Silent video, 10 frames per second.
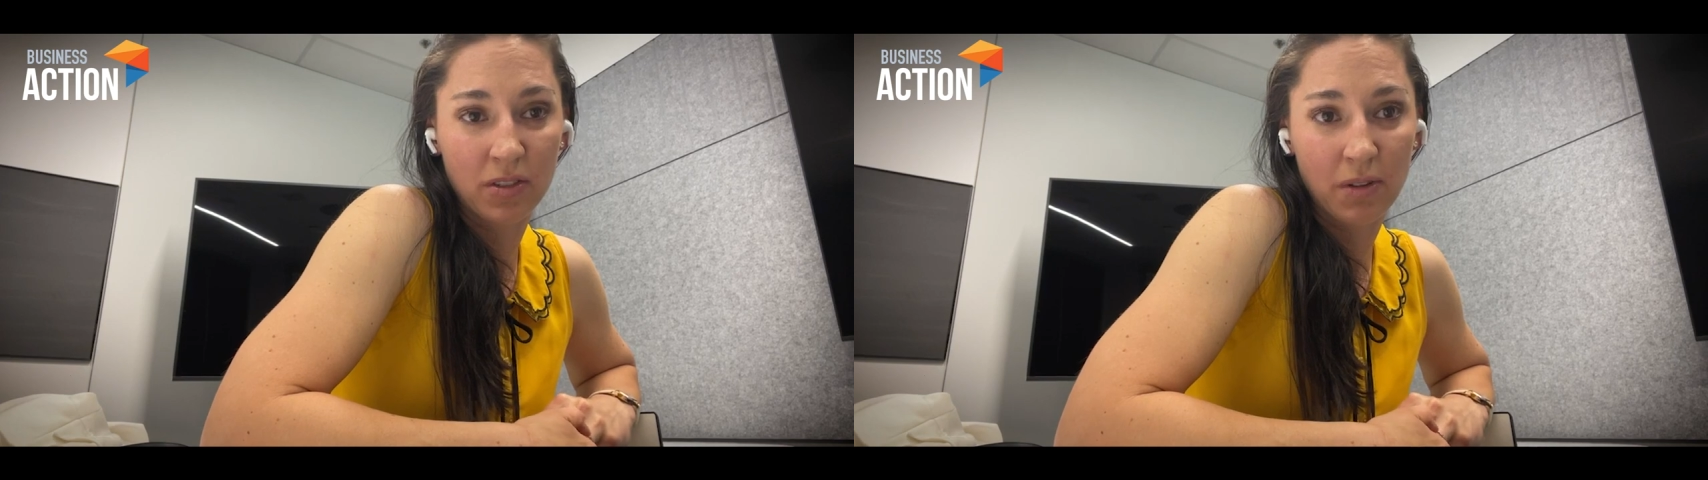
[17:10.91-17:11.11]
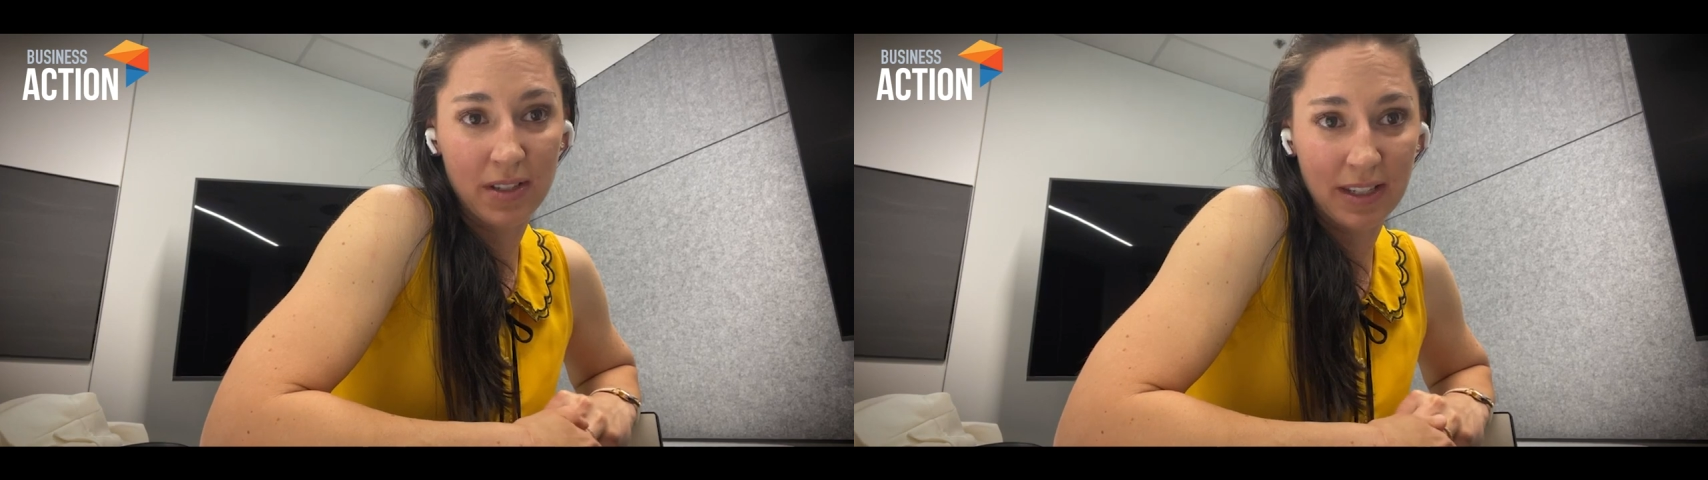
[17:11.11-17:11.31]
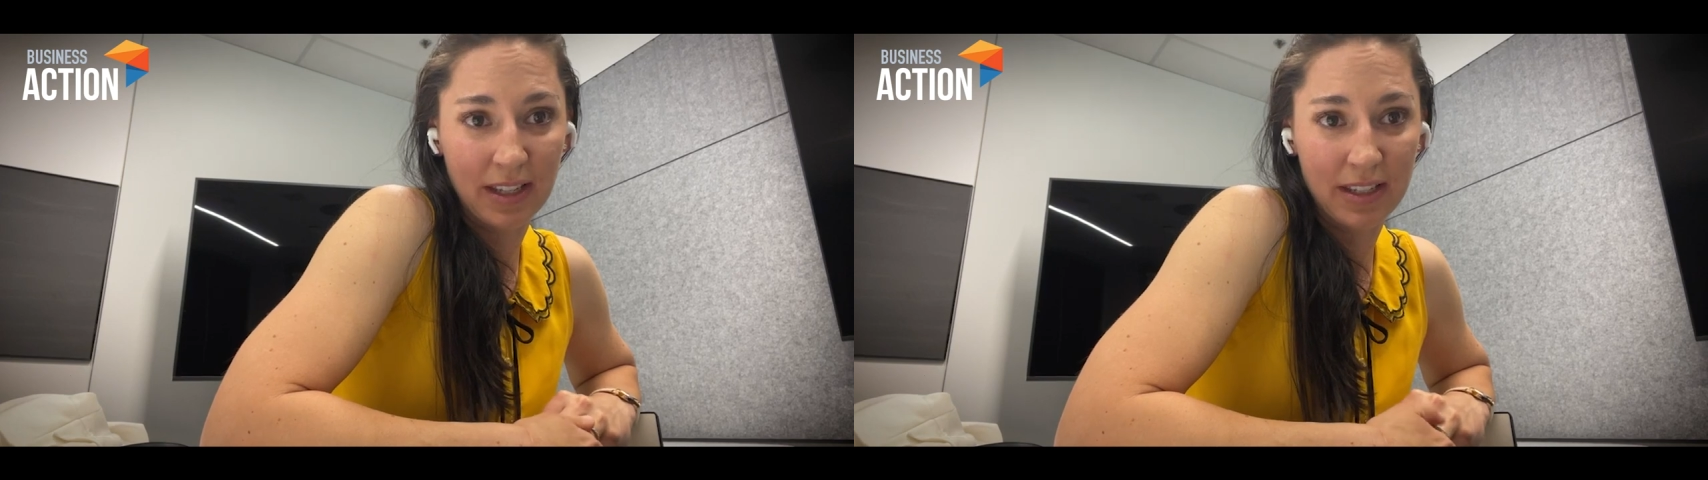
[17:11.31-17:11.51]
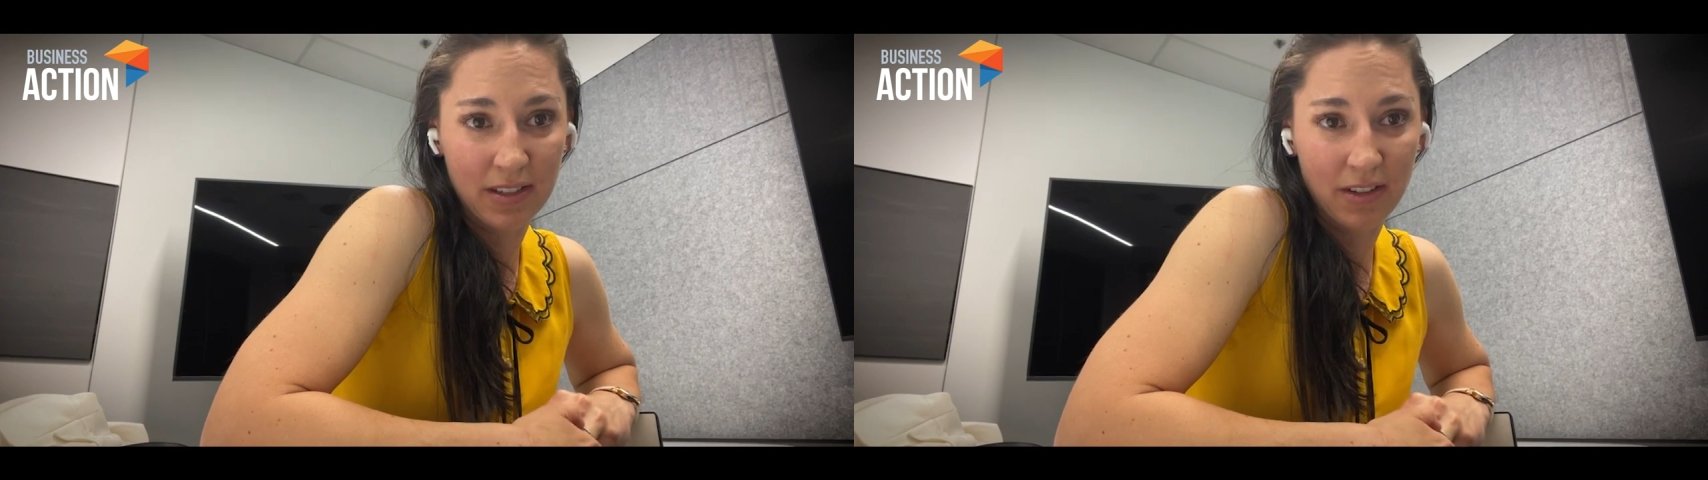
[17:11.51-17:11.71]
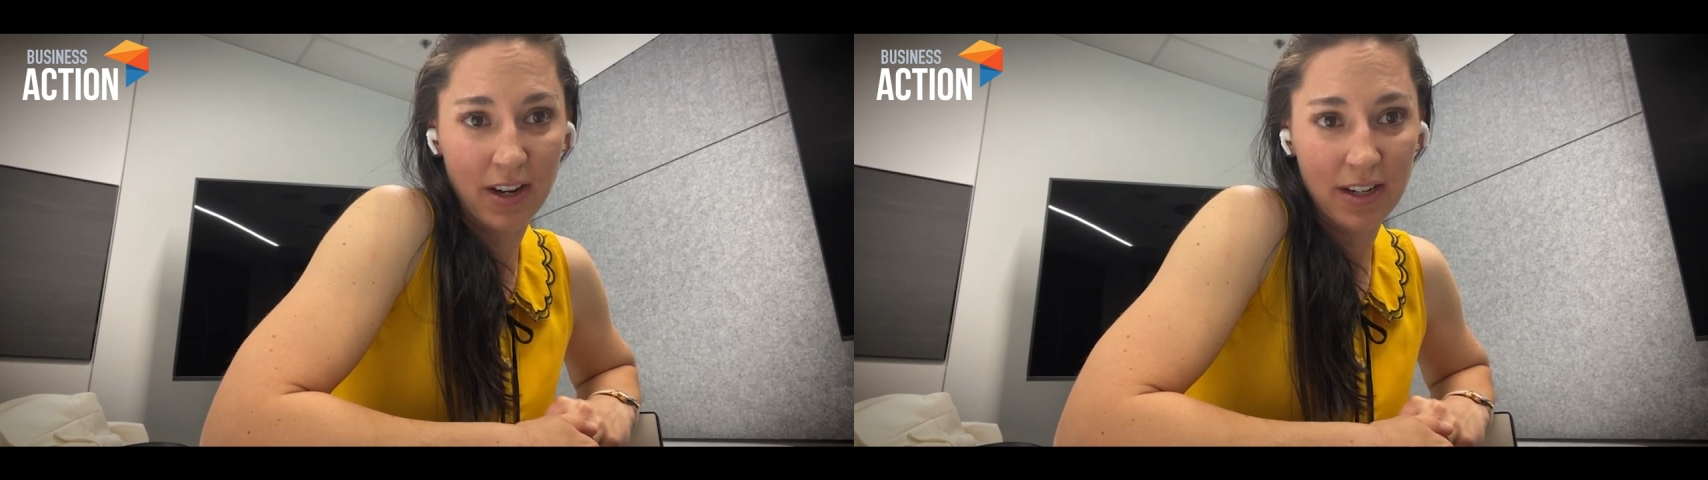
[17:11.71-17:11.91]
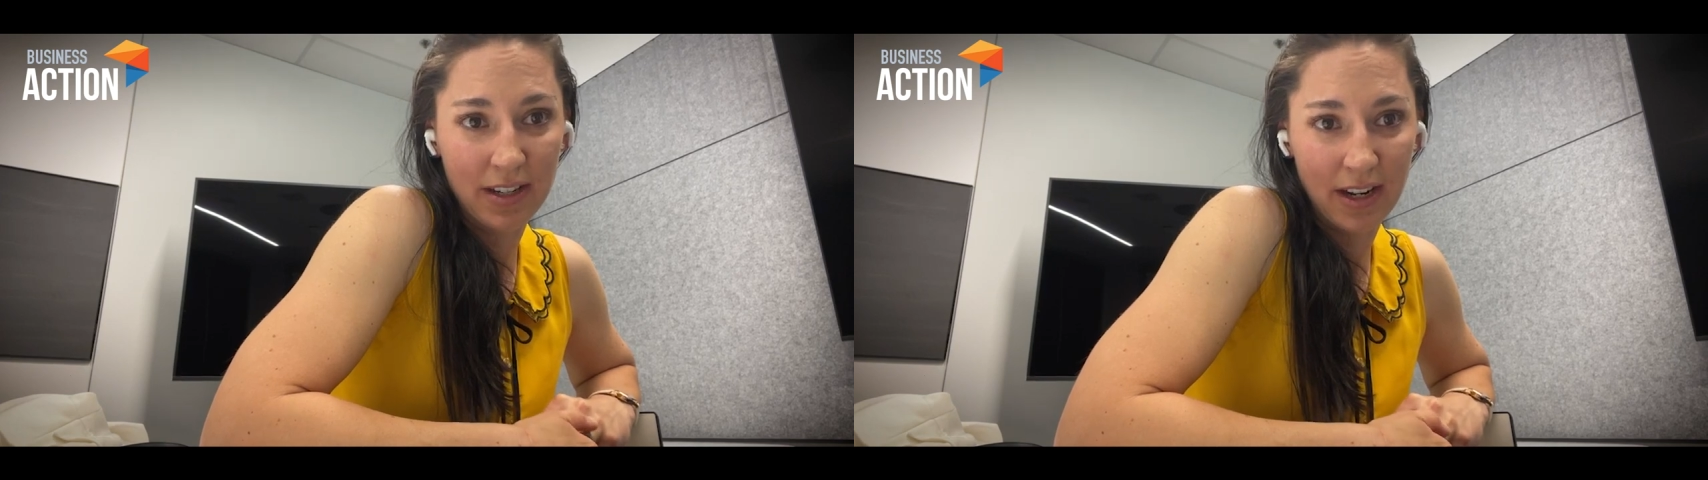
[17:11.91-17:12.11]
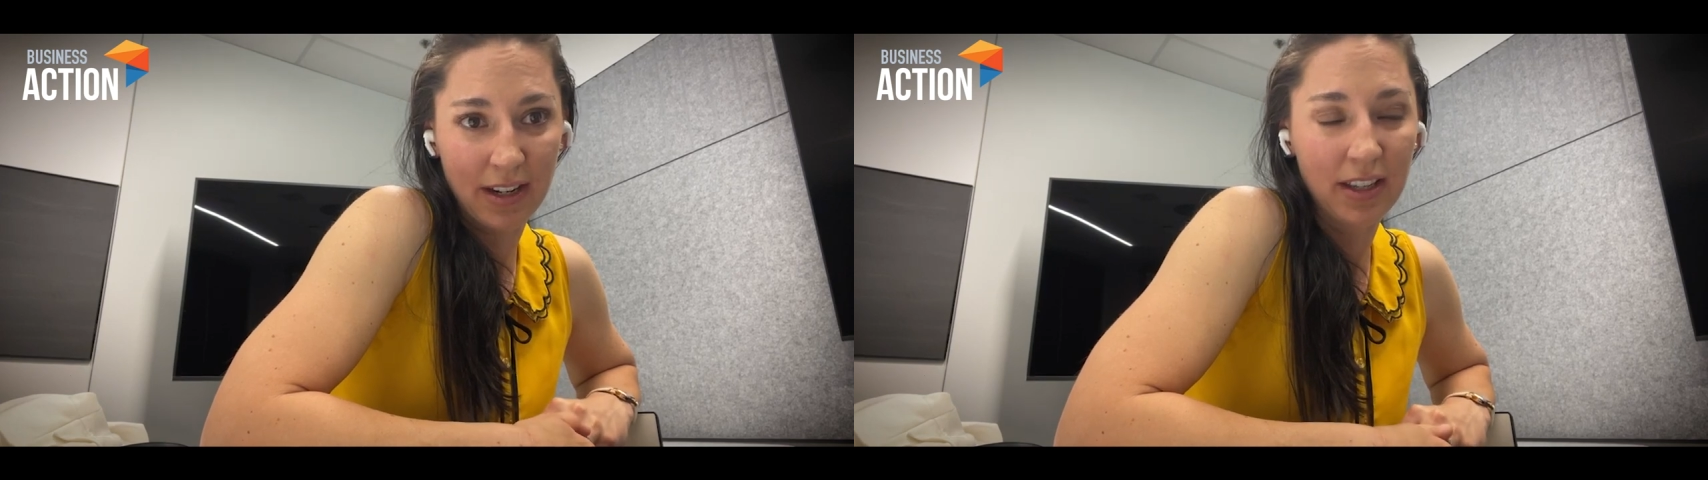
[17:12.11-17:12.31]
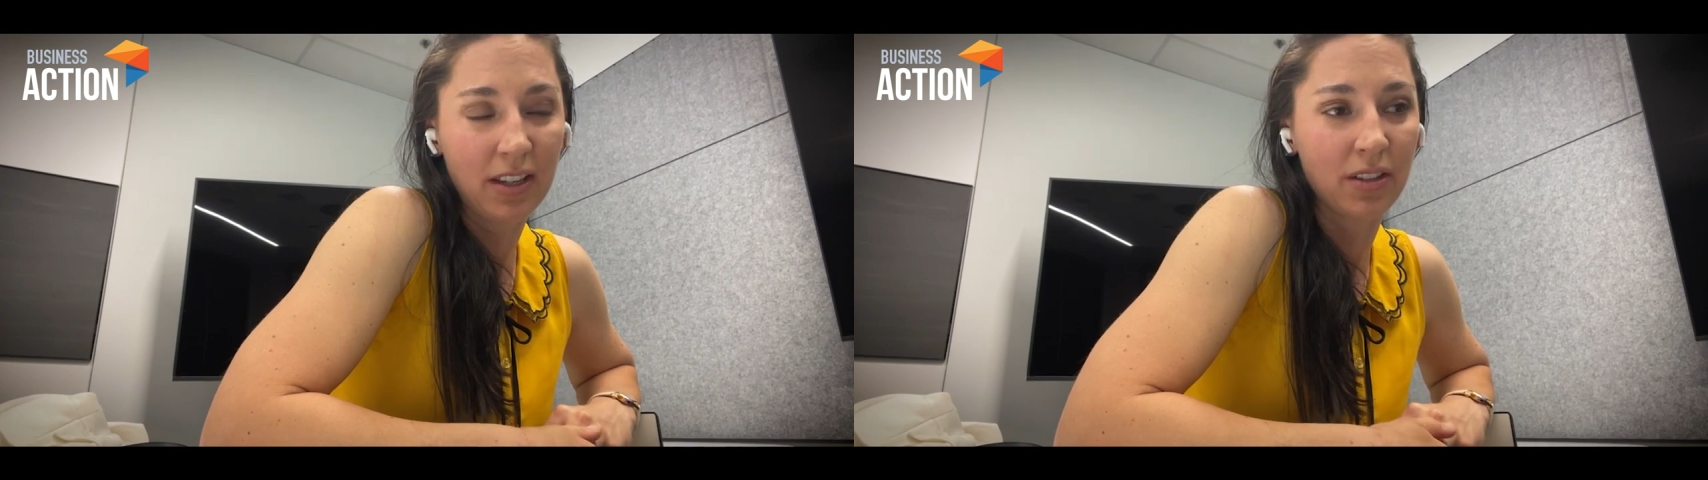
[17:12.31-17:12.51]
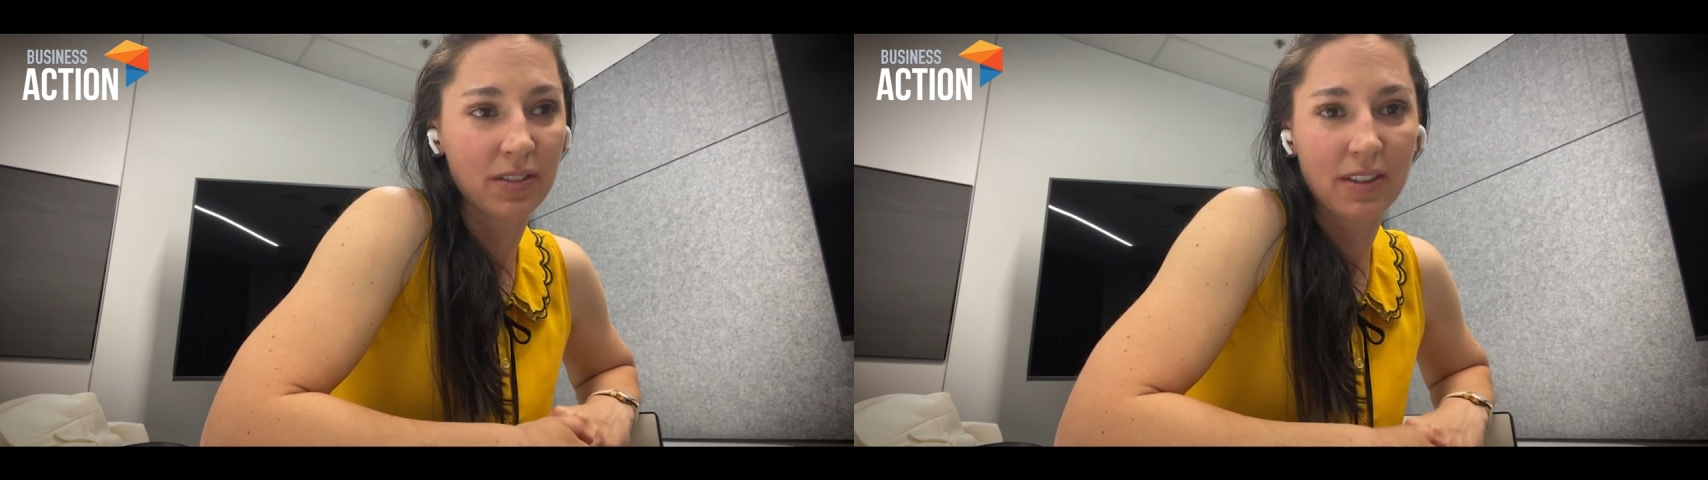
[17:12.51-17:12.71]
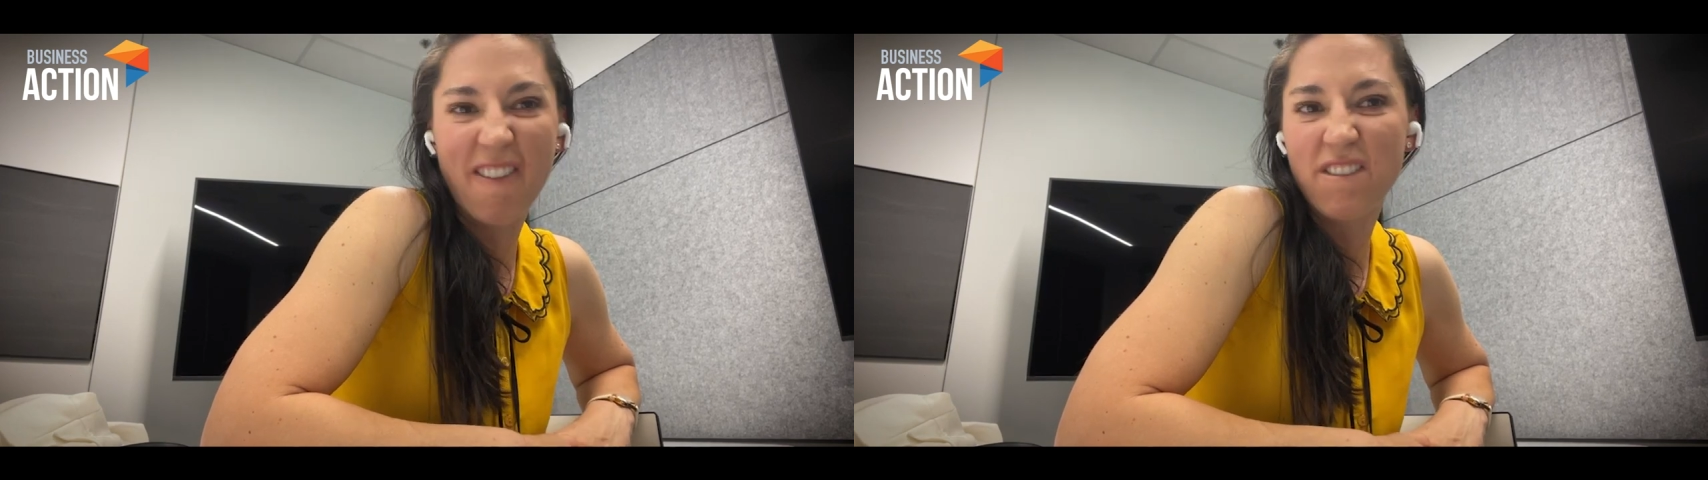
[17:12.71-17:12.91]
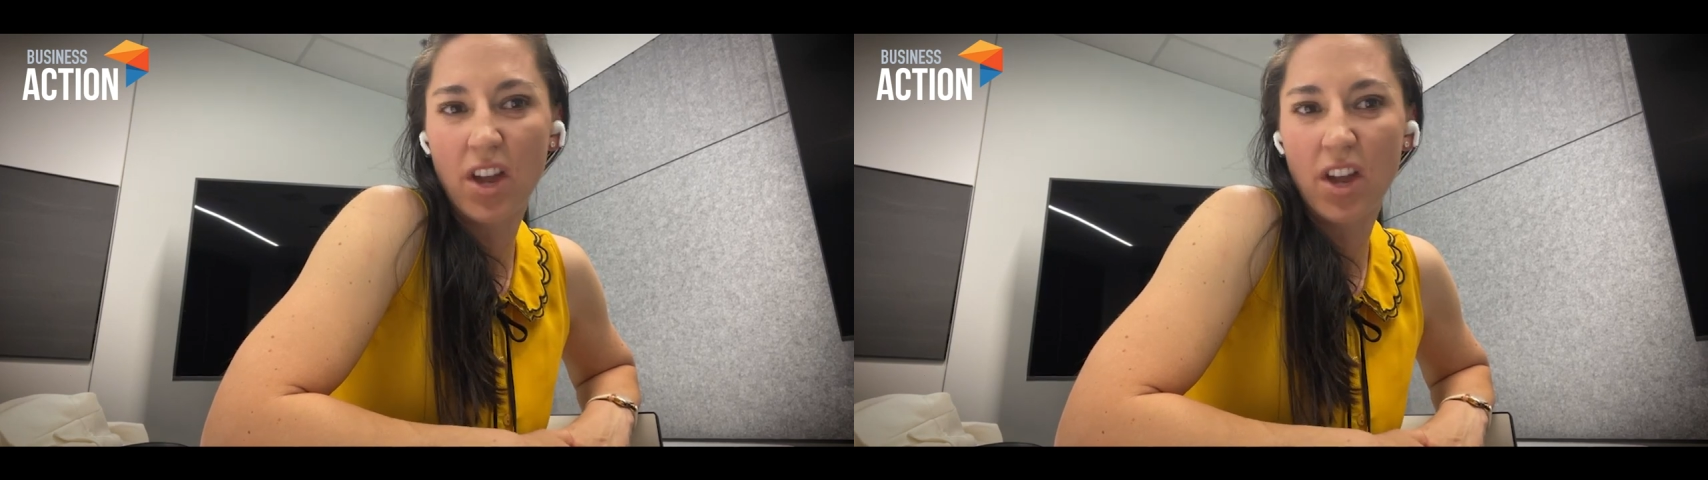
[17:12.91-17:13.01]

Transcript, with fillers: 2IC and integrator, Natalie, who's